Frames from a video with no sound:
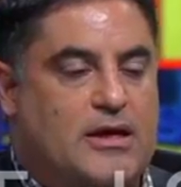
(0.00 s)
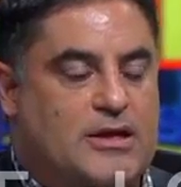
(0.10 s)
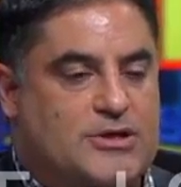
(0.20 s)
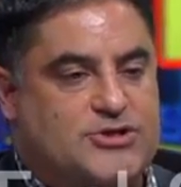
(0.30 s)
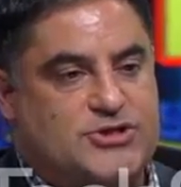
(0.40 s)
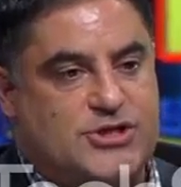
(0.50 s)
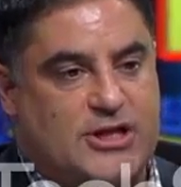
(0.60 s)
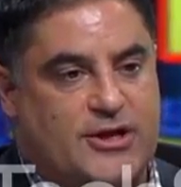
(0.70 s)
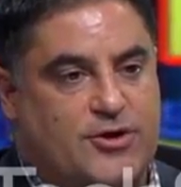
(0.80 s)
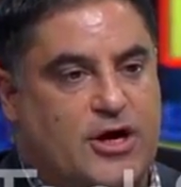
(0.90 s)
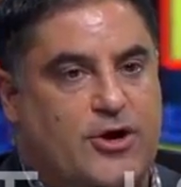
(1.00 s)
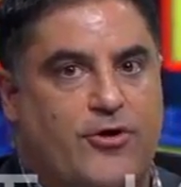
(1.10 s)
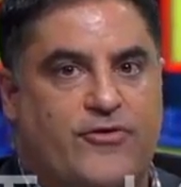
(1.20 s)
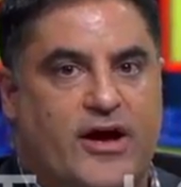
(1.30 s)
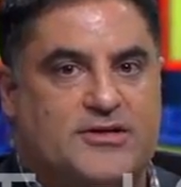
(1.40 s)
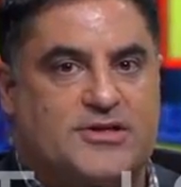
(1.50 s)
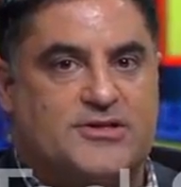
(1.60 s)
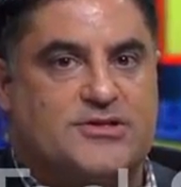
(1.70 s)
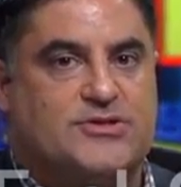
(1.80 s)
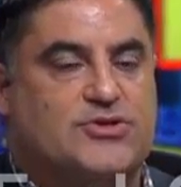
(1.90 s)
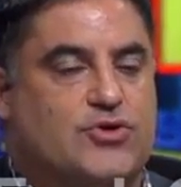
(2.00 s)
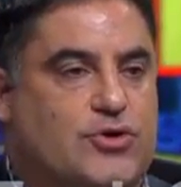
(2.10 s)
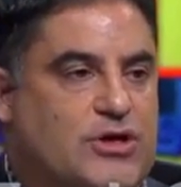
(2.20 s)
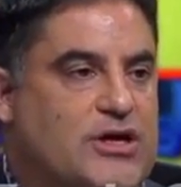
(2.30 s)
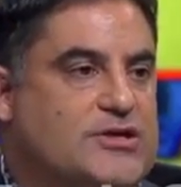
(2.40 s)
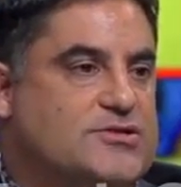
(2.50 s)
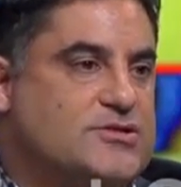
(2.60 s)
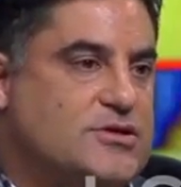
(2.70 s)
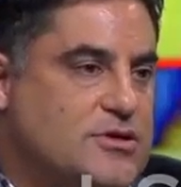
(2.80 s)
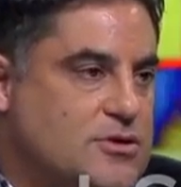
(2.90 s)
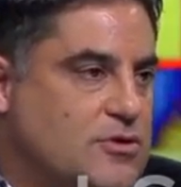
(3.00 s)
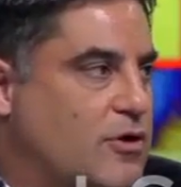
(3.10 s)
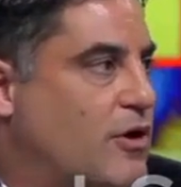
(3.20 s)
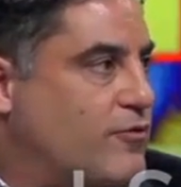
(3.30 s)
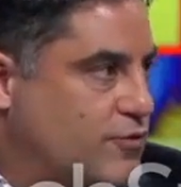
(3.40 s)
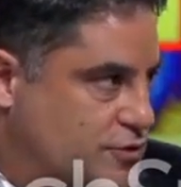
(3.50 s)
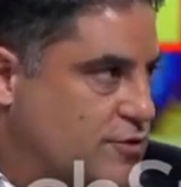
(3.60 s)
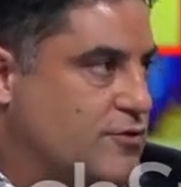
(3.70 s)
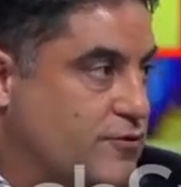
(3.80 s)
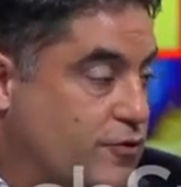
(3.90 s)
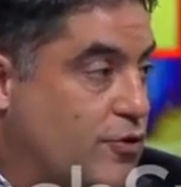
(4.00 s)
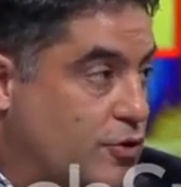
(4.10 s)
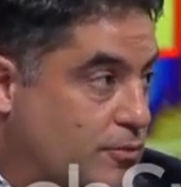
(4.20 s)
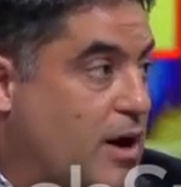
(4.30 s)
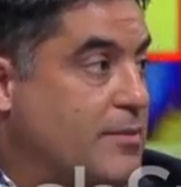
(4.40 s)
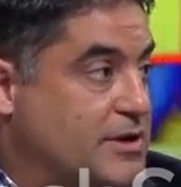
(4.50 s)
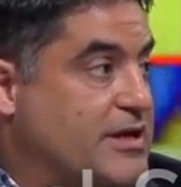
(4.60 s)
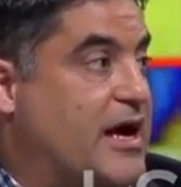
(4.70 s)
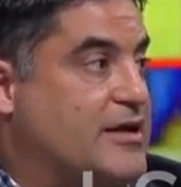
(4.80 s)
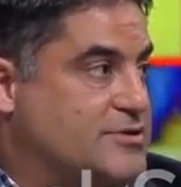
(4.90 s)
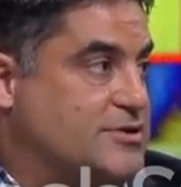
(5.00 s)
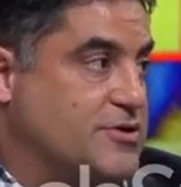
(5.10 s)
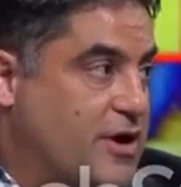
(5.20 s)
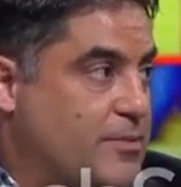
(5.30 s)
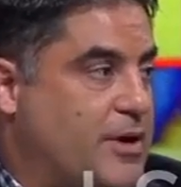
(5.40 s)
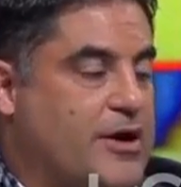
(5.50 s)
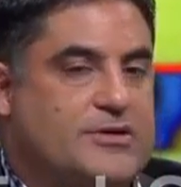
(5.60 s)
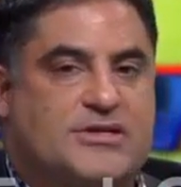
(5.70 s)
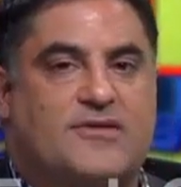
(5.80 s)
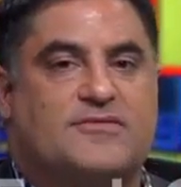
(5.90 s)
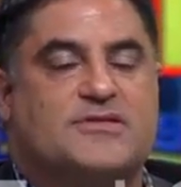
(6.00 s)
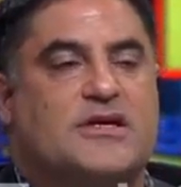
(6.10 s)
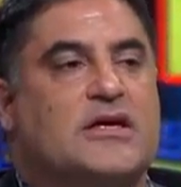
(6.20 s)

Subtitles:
then she later cut off access to her kids for her mom and dad's, the grandparents, obviously.